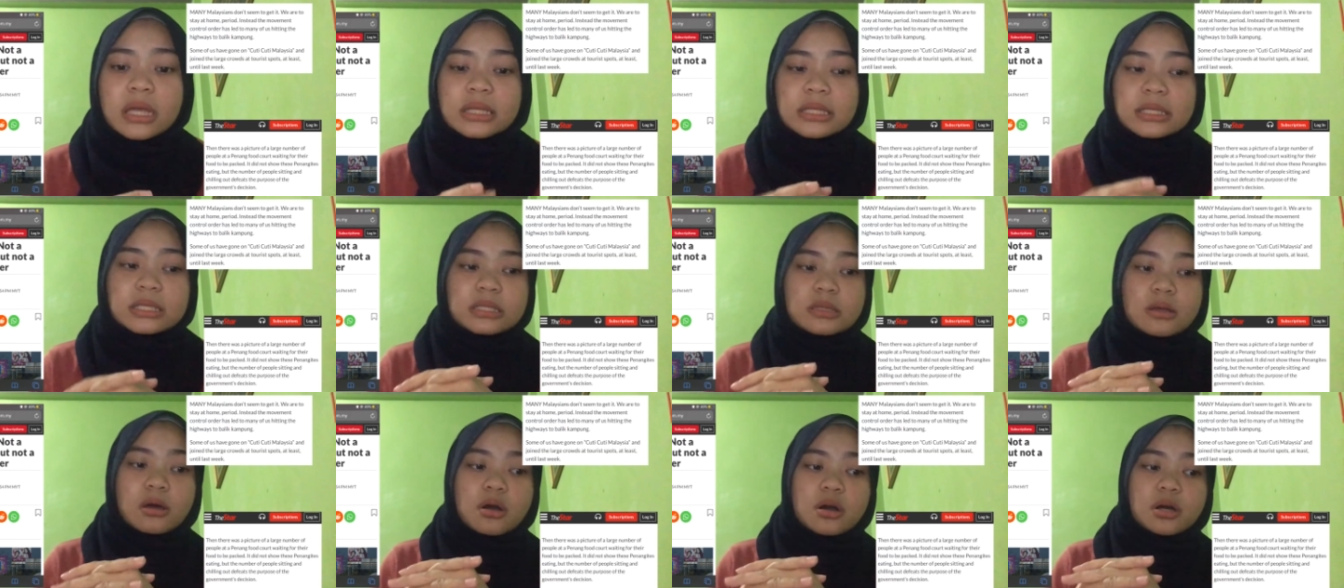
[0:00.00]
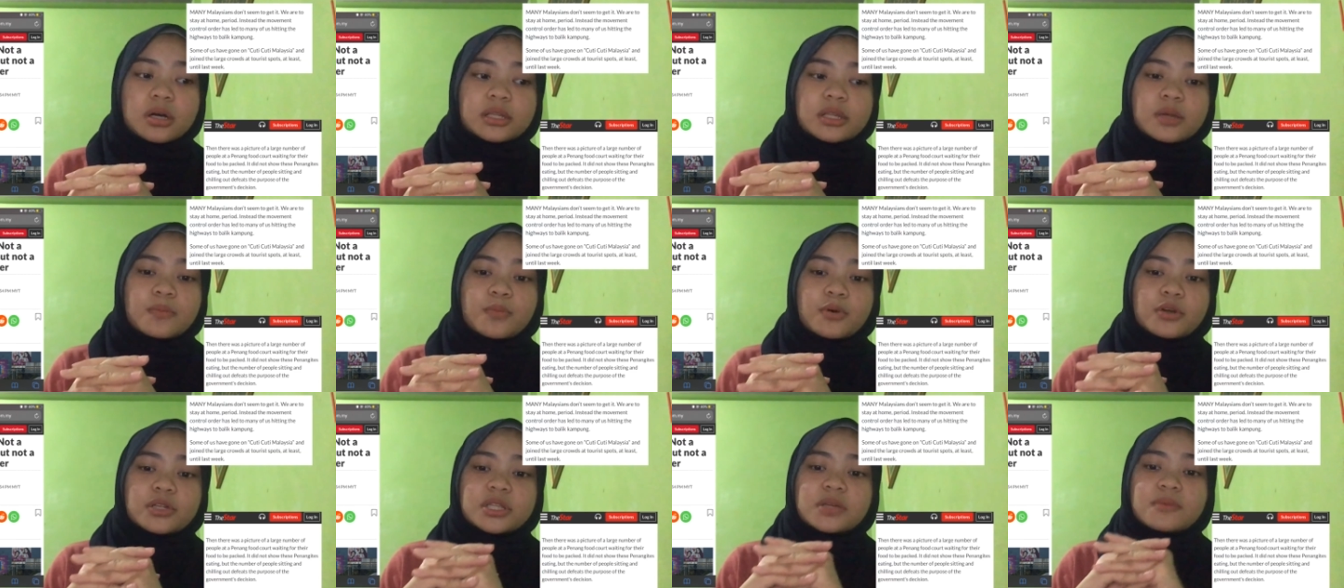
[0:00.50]
So
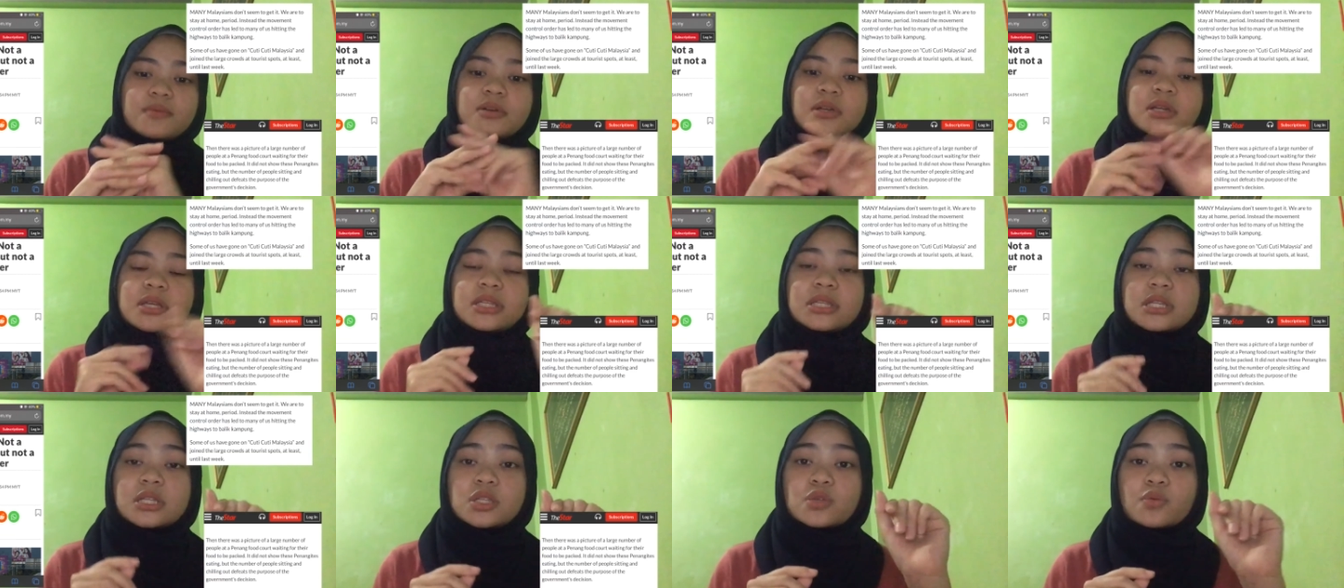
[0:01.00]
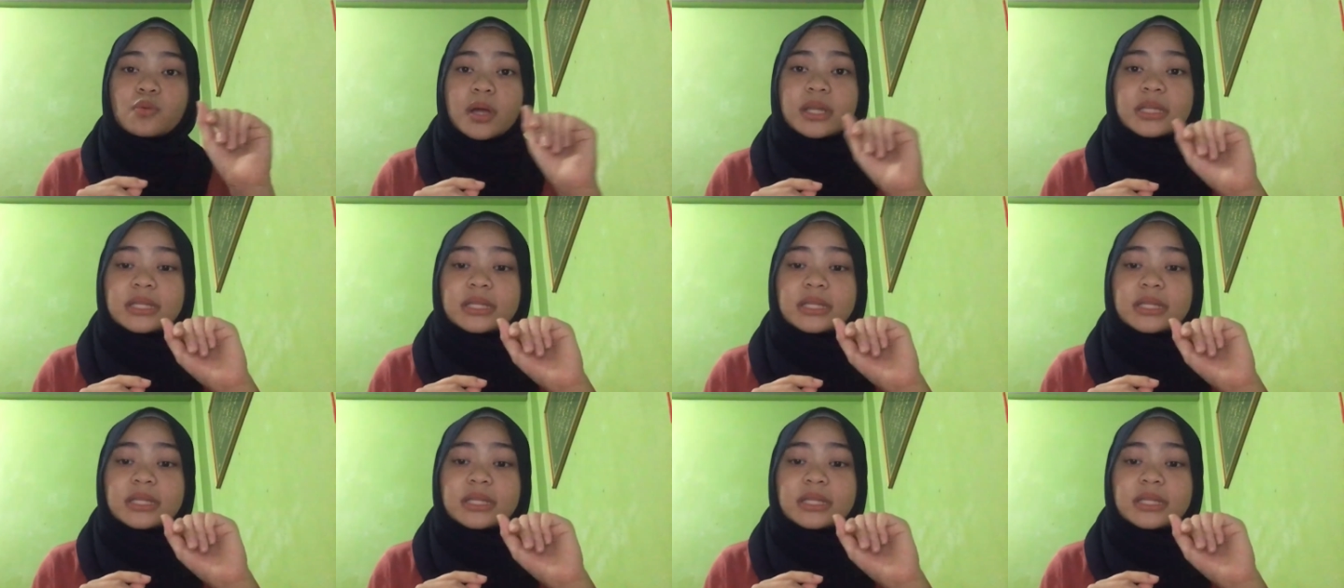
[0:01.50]
the possible reasons why the